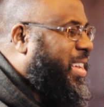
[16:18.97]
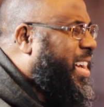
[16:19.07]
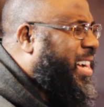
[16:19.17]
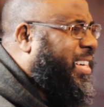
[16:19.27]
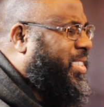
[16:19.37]
Yeah,
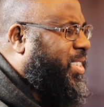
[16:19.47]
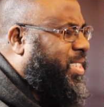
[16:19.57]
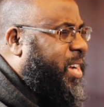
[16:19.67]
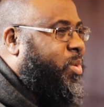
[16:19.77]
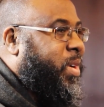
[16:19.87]
yeah. It's
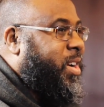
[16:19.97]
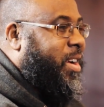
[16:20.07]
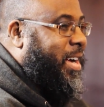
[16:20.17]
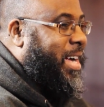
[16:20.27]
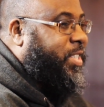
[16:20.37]
just kind of
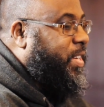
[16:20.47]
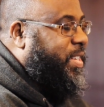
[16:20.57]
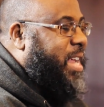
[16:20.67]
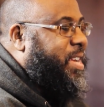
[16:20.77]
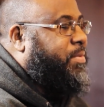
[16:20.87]
weird.
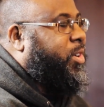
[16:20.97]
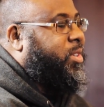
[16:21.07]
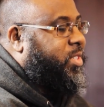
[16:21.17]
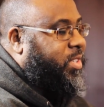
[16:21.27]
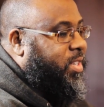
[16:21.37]
I never
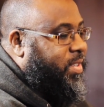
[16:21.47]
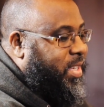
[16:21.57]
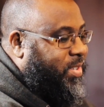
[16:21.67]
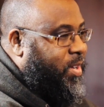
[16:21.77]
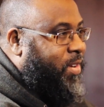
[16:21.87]
understood
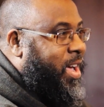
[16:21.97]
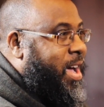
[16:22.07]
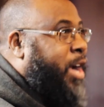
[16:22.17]
that stuff.